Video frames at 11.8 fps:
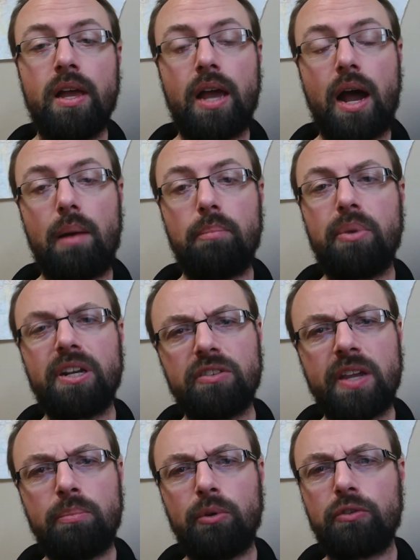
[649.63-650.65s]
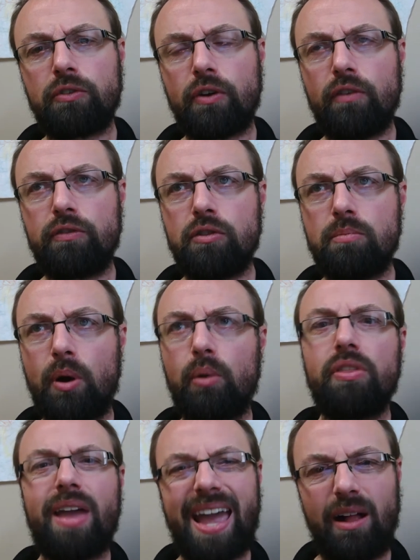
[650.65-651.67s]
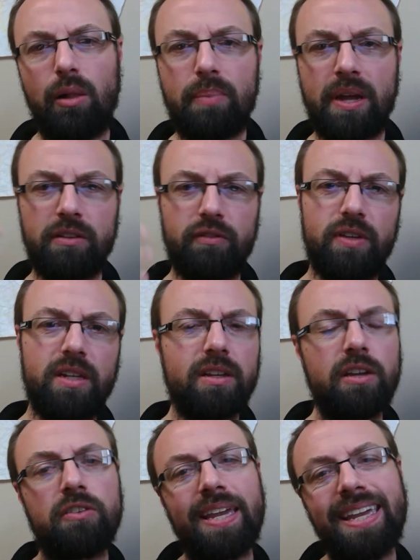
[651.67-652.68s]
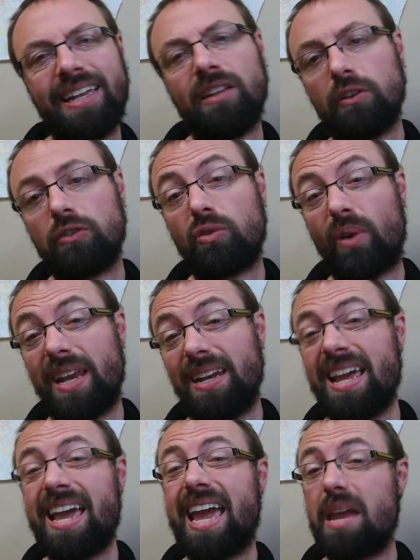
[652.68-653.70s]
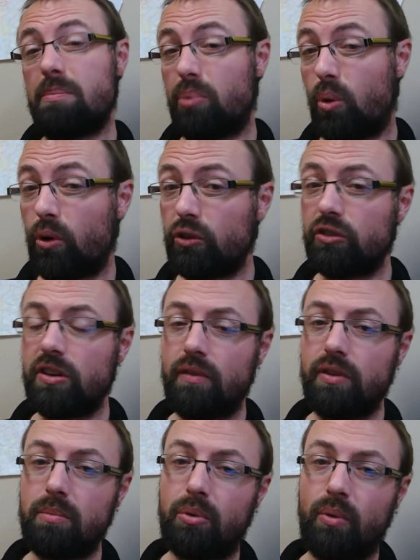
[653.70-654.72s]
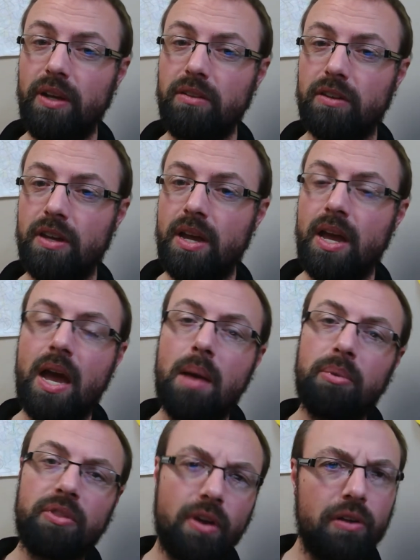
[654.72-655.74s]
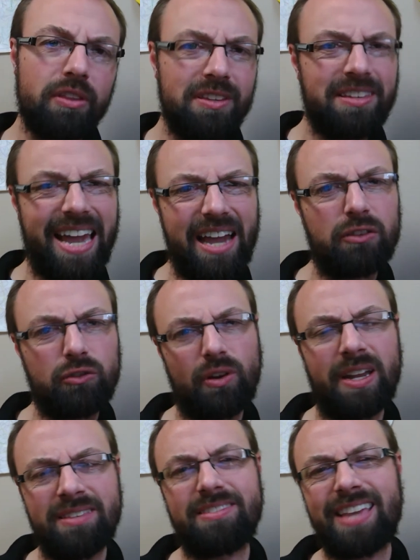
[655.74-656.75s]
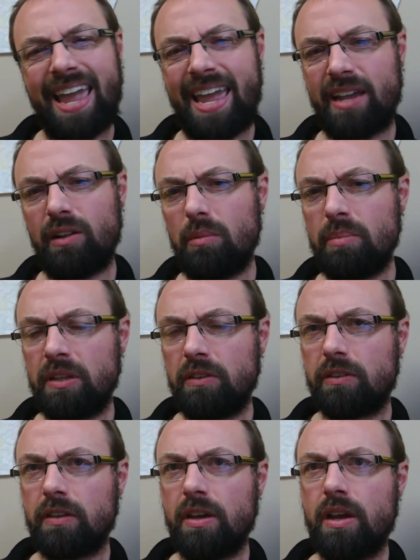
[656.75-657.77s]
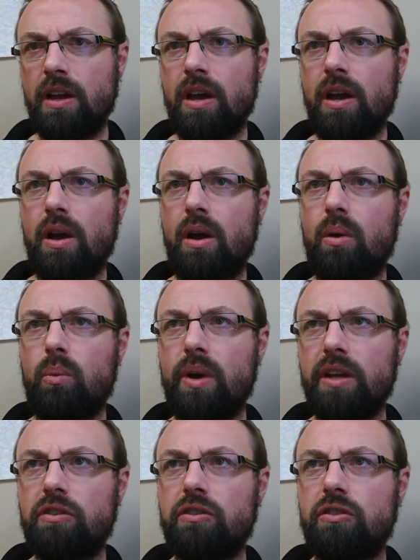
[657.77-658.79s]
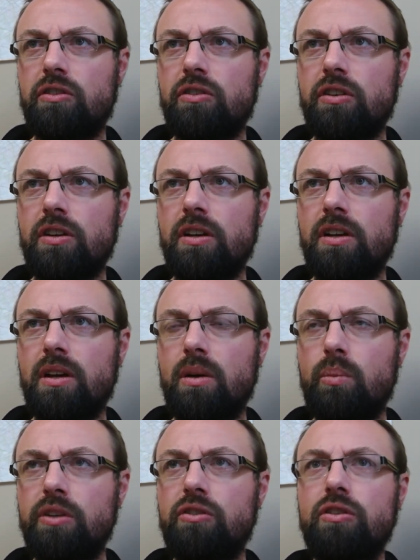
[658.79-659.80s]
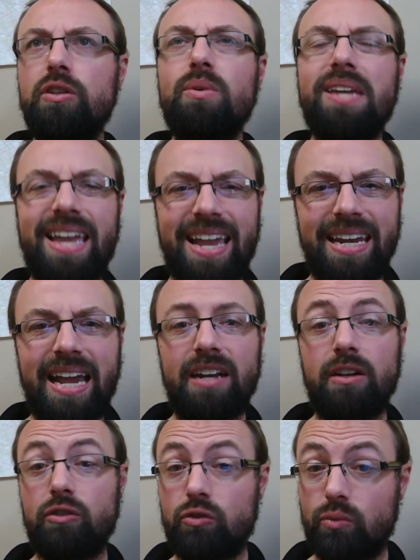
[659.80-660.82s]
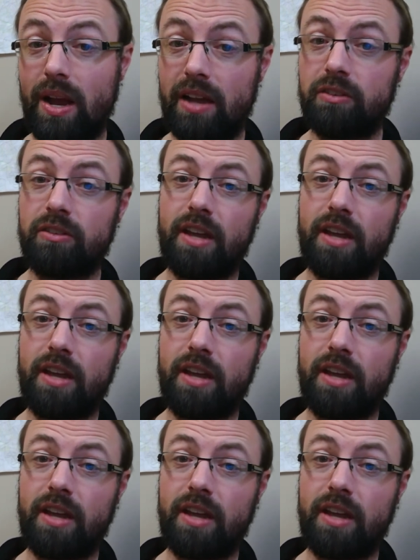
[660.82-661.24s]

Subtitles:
But examples serve to both help and defeat because they illustrate a portion of your point, but there are these extra entanglements which you cannot address